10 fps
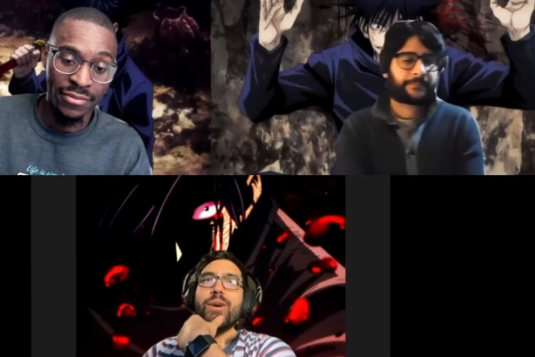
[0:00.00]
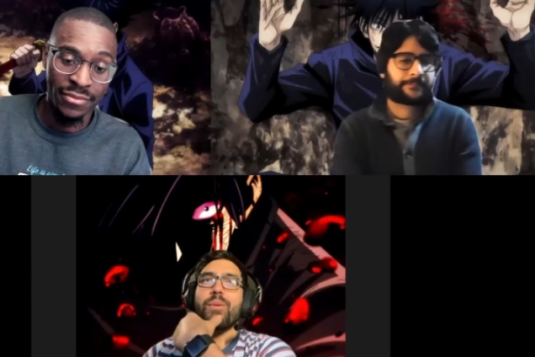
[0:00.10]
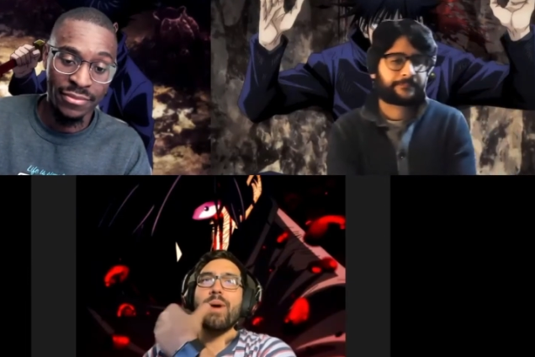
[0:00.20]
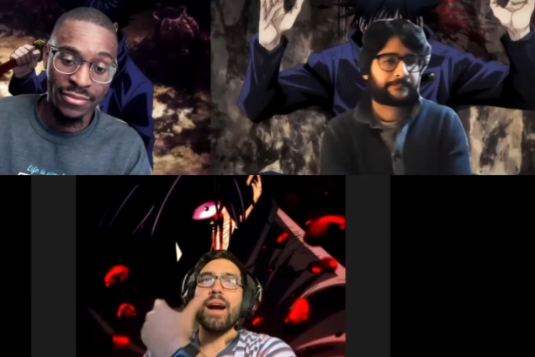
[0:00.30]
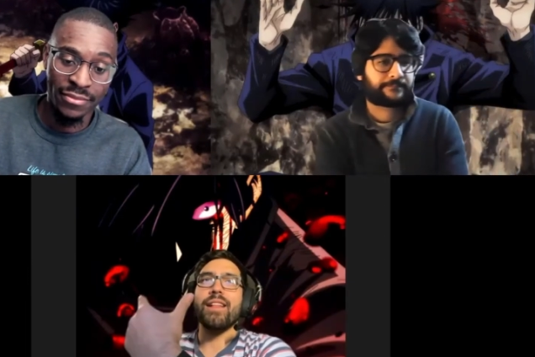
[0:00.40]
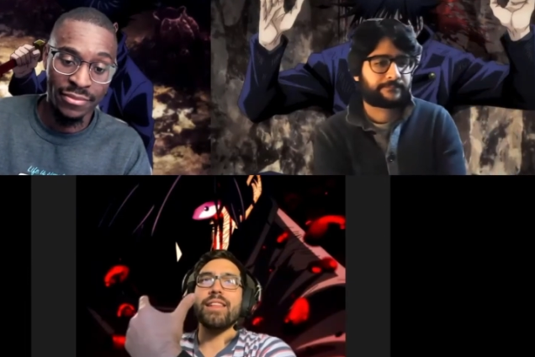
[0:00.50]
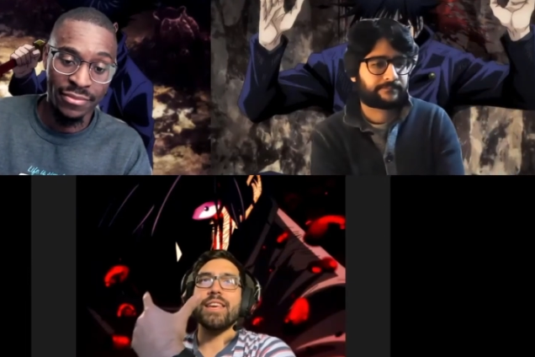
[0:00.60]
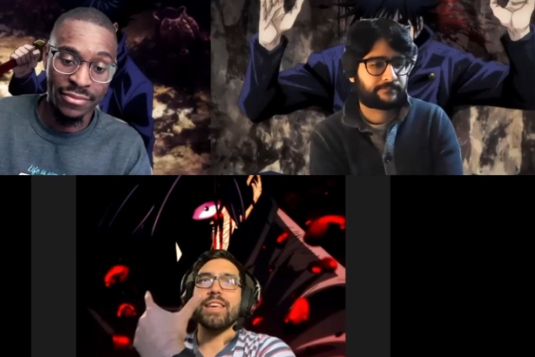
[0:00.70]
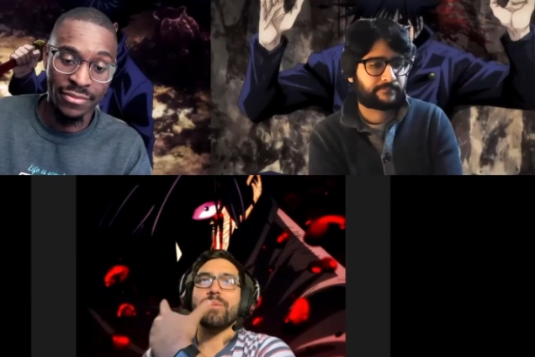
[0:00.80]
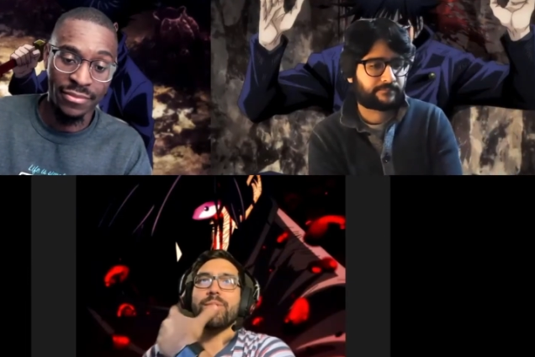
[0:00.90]
Speaker 1: while
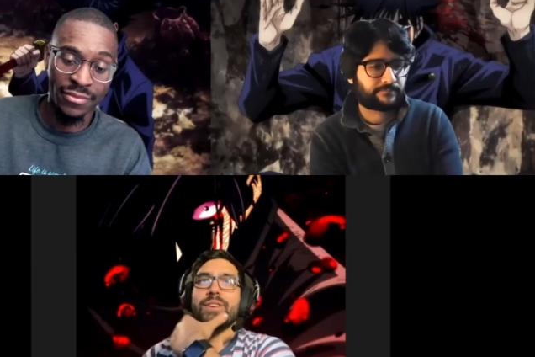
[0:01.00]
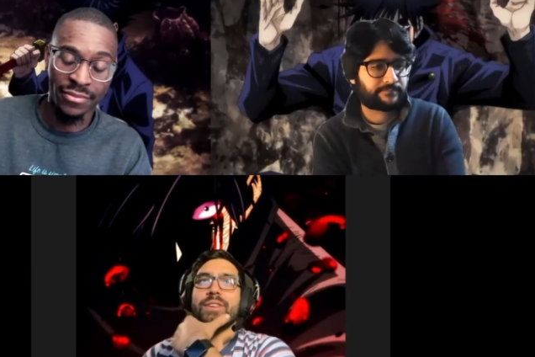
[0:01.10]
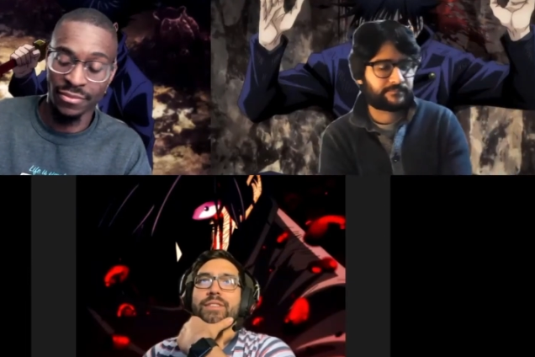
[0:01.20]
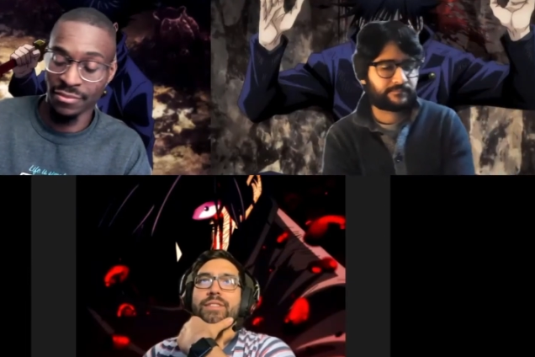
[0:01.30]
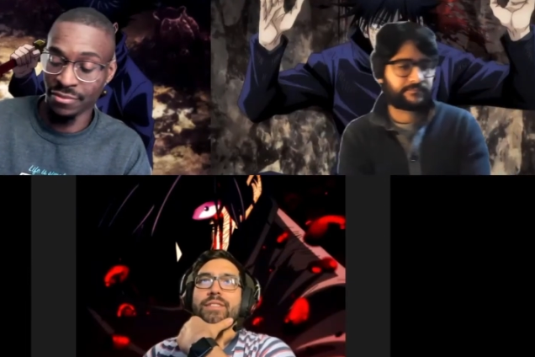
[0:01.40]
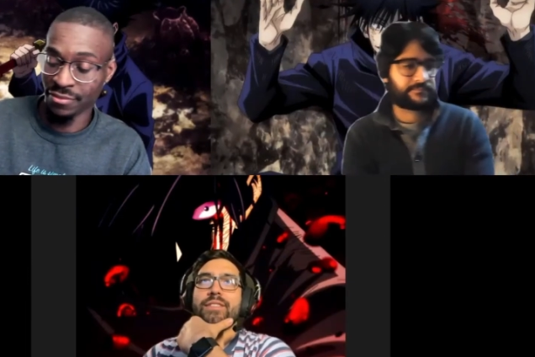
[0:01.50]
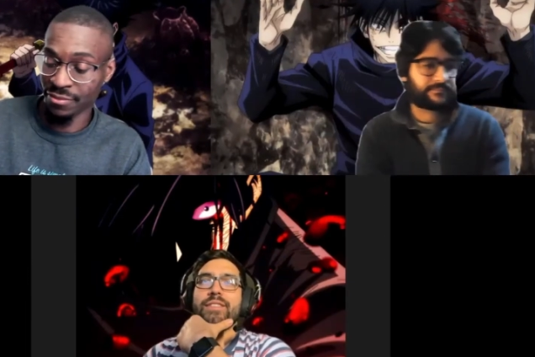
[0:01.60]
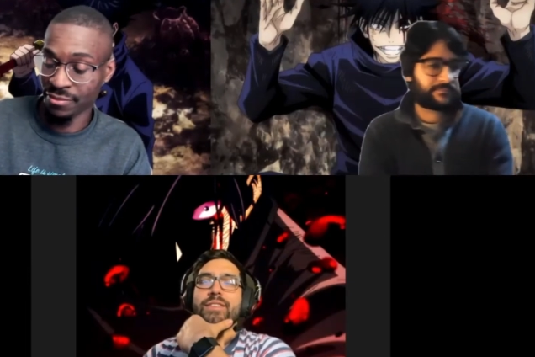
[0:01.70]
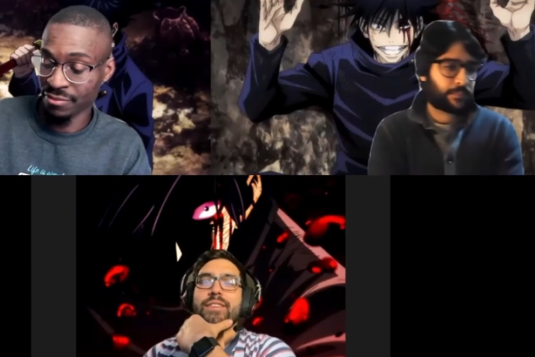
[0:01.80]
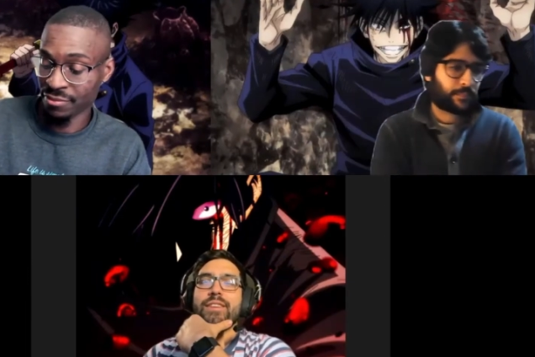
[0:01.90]
he was
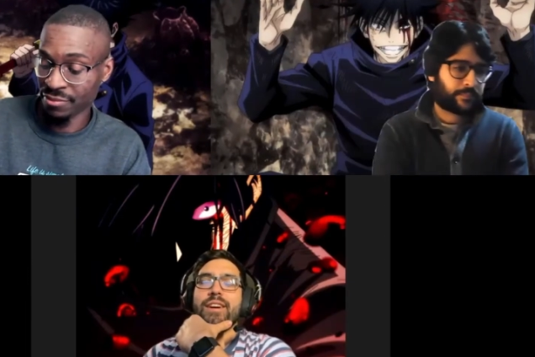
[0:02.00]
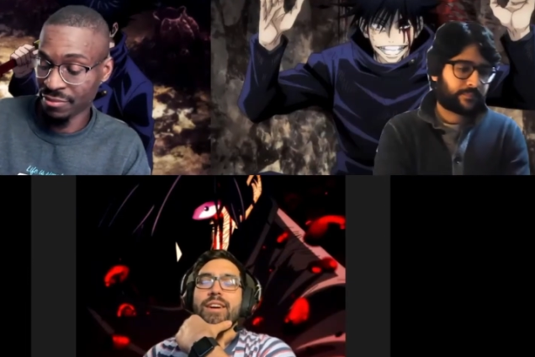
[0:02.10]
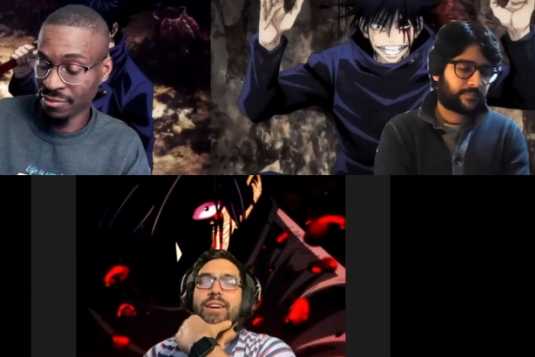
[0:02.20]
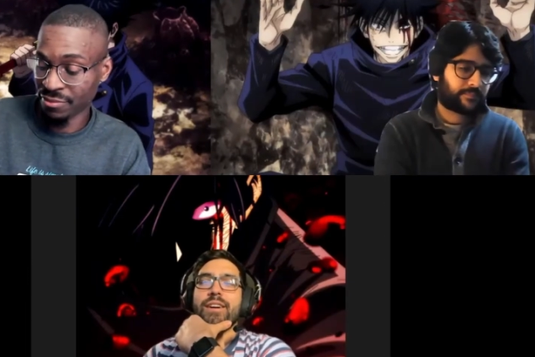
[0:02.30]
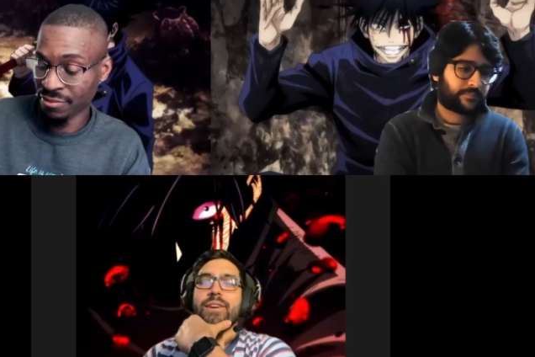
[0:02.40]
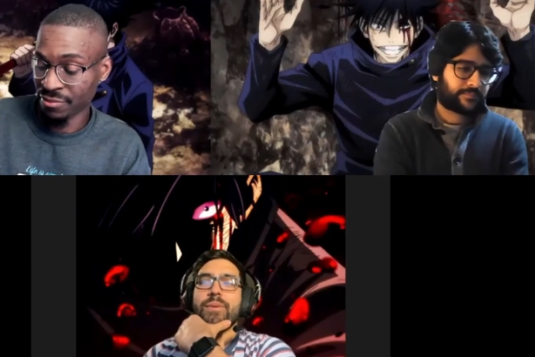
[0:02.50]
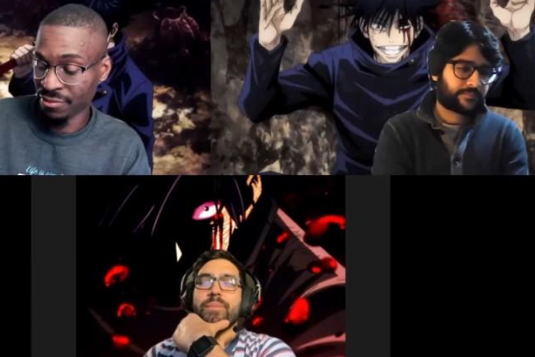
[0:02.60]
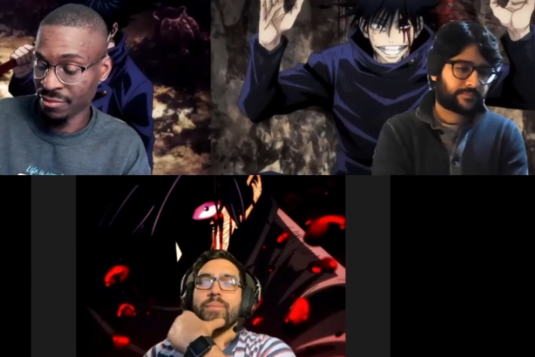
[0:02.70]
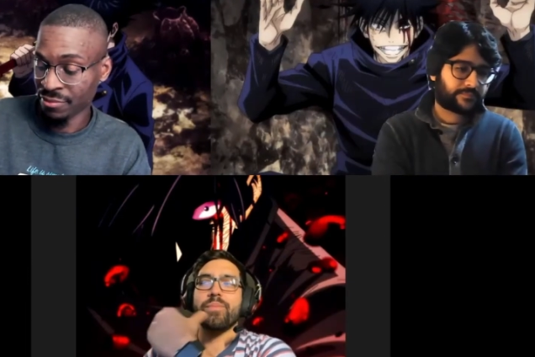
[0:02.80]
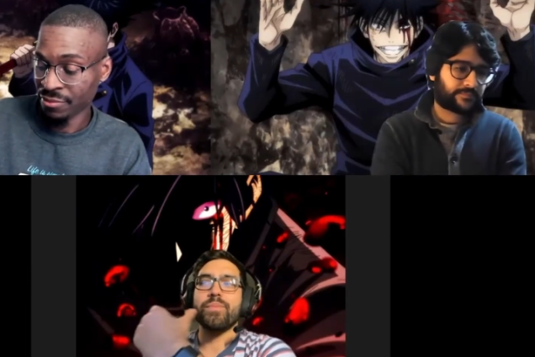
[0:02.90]
um,